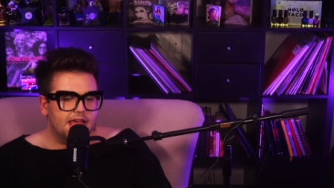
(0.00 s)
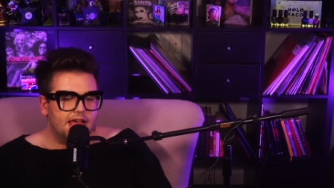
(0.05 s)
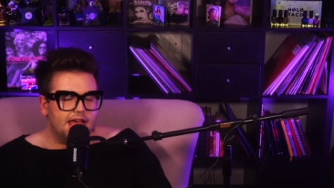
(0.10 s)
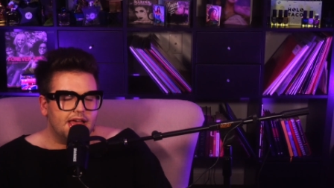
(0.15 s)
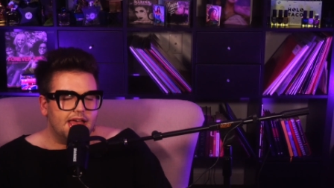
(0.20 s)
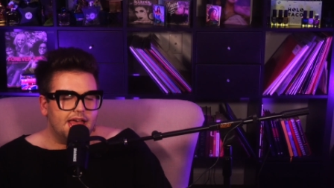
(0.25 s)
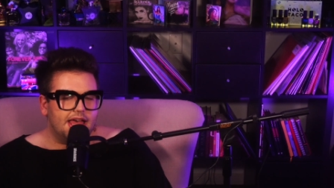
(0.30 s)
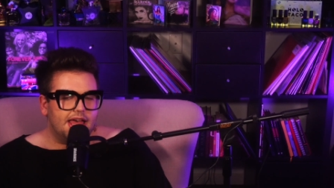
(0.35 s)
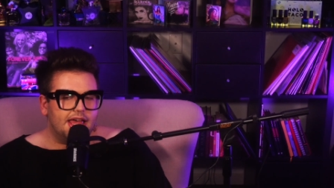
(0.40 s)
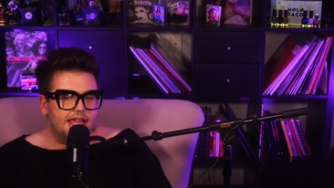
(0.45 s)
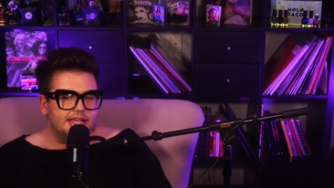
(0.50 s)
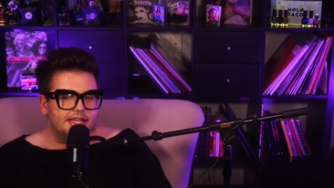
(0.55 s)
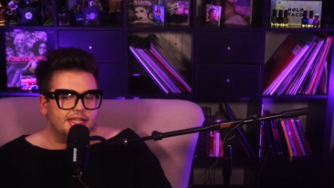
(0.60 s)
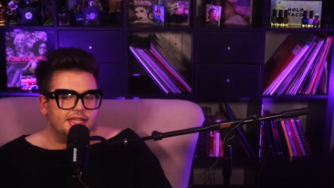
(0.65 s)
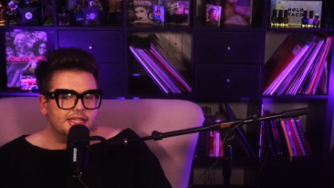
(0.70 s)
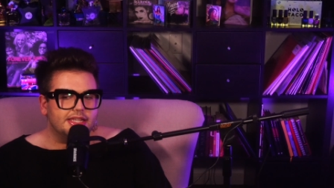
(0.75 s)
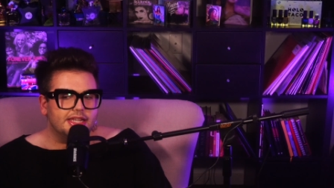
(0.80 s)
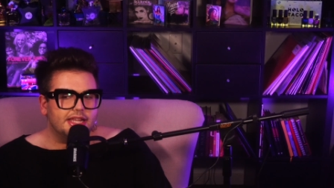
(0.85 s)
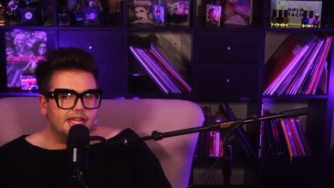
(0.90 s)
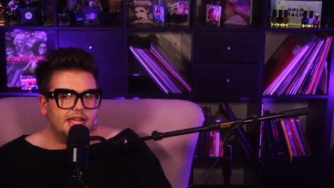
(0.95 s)

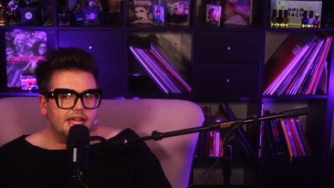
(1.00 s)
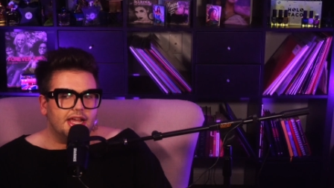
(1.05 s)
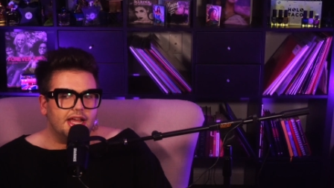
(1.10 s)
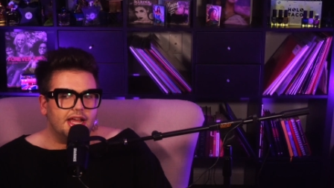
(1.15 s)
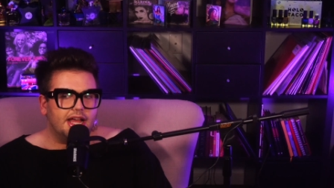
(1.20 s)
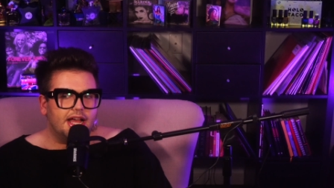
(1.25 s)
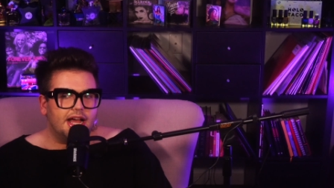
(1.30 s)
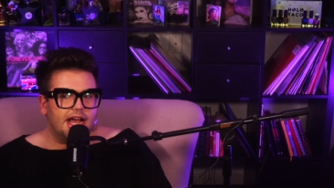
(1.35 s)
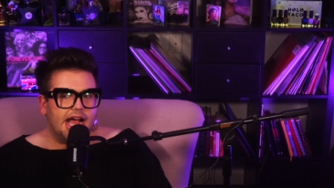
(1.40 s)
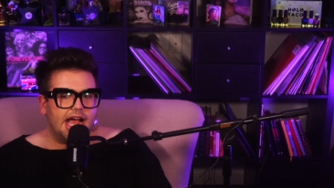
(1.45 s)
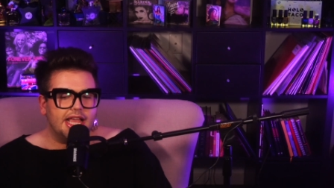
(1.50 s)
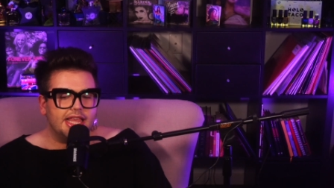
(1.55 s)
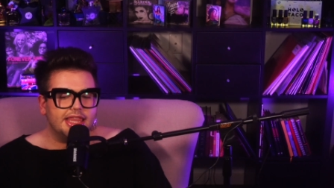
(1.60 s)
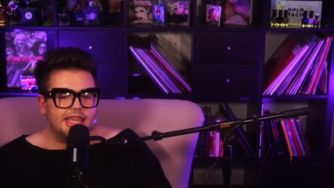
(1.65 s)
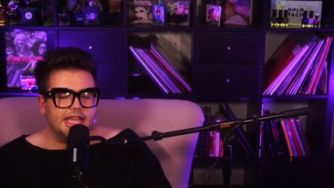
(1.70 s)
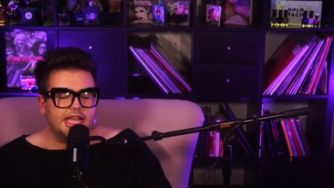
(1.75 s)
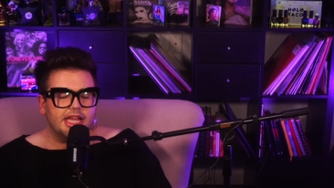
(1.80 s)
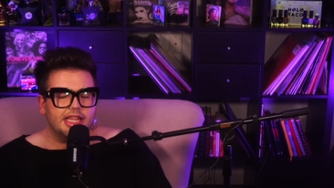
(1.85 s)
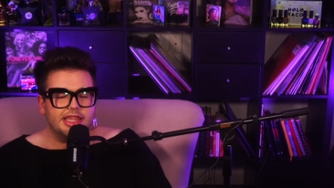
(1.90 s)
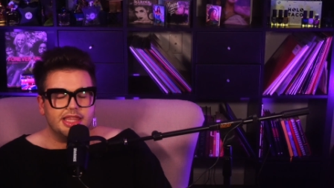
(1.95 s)
And I
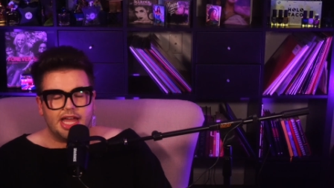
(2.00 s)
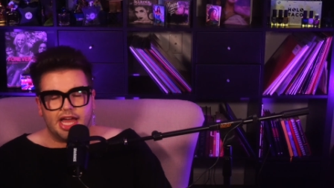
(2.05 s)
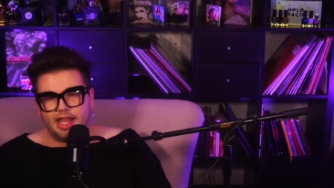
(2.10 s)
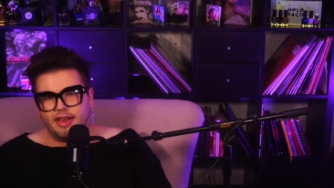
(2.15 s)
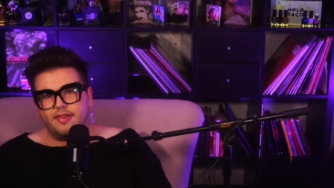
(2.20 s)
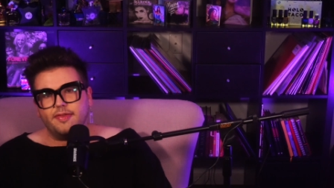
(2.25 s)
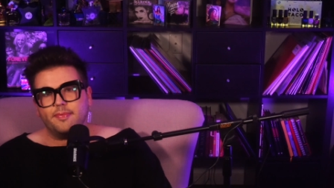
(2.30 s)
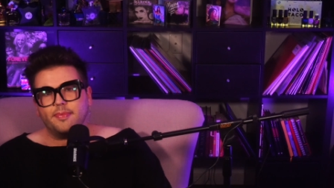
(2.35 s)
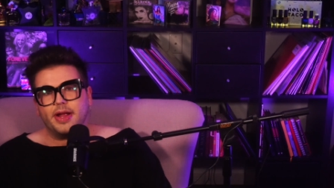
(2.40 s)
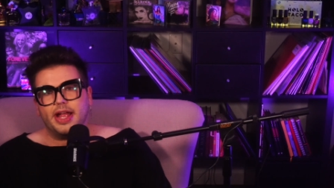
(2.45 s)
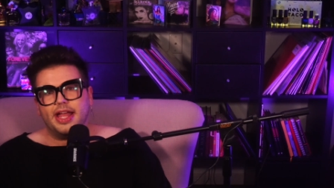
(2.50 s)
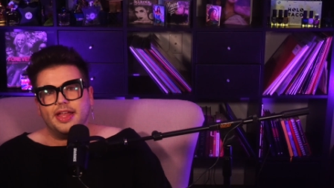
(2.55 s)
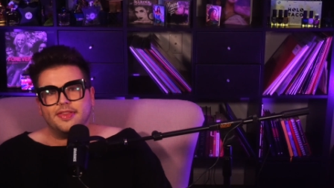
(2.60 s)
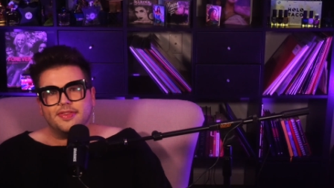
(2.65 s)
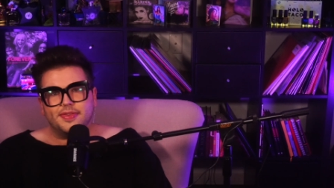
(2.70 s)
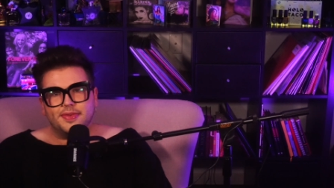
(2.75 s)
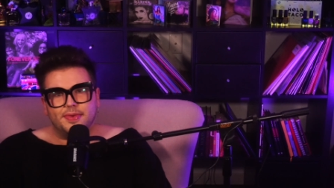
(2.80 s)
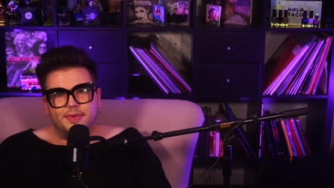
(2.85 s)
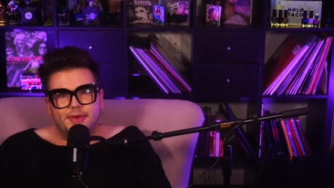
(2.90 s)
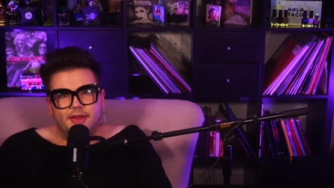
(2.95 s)
think a lot of
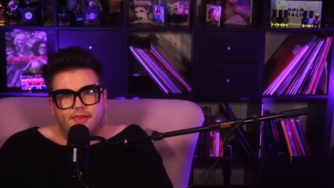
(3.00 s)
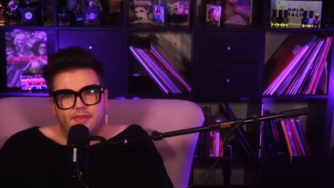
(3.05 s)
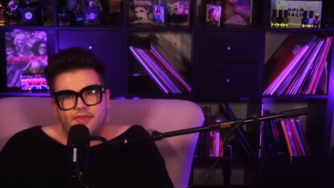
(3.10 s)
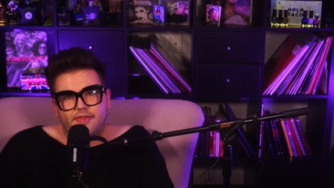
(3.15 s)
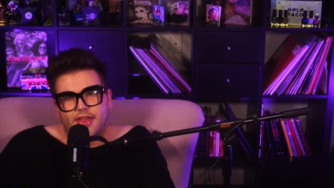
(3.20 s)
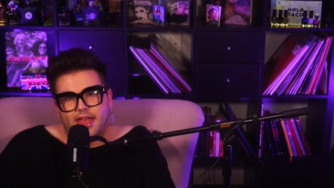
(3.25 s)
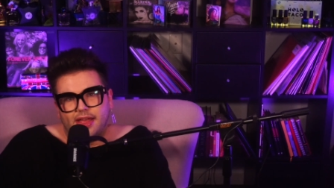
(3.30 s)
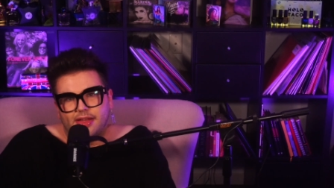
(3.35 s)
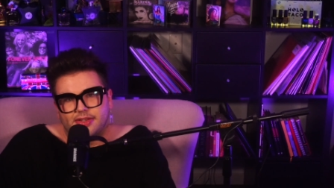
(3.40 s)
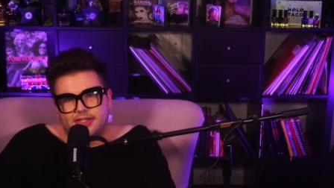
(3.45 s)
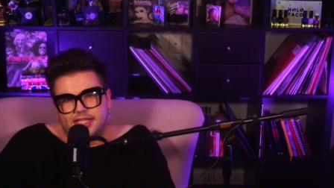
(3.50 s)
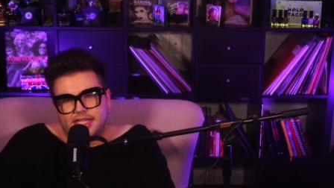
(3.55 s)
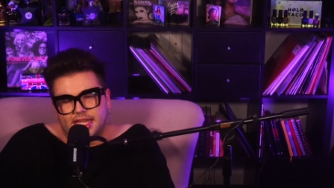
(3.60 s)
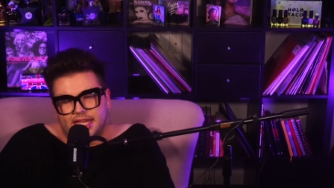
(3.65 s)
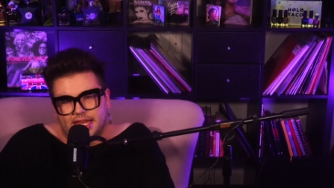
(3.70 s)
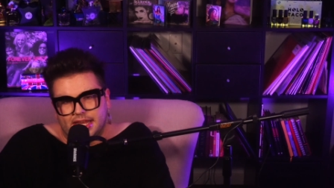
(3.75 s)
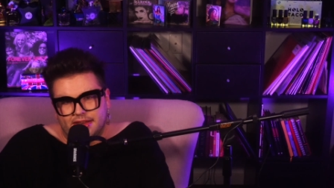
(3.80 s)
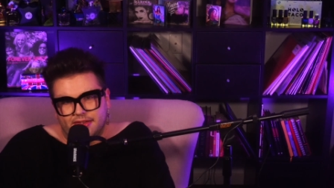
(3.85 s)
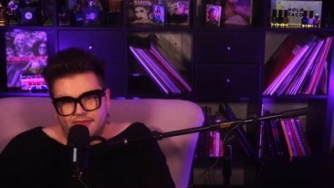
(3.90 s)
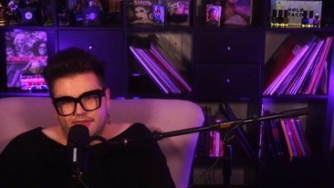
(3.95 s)
brands who have failed to
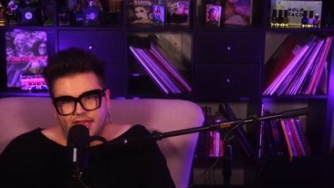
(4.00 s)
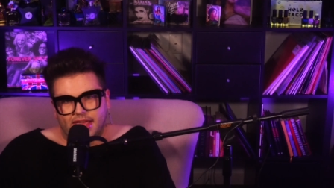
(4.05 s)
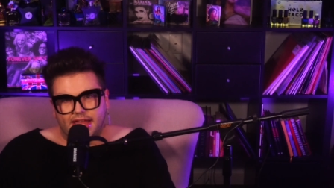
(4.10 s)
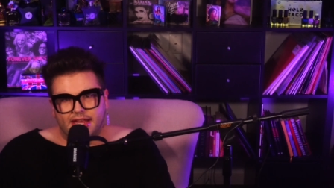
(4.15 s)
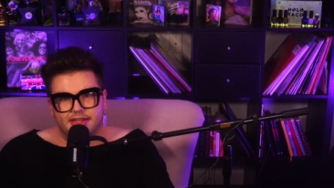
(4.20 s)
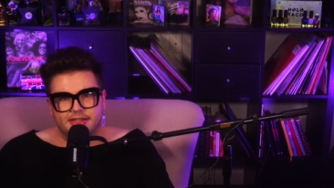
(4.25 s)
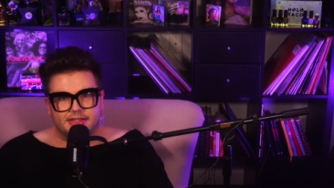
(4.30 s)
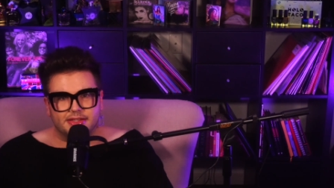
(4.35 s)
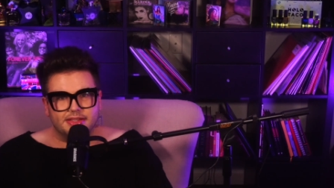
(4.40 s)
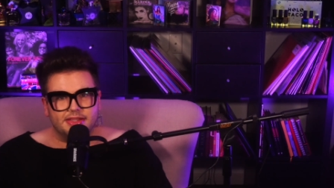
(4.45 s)
innovate,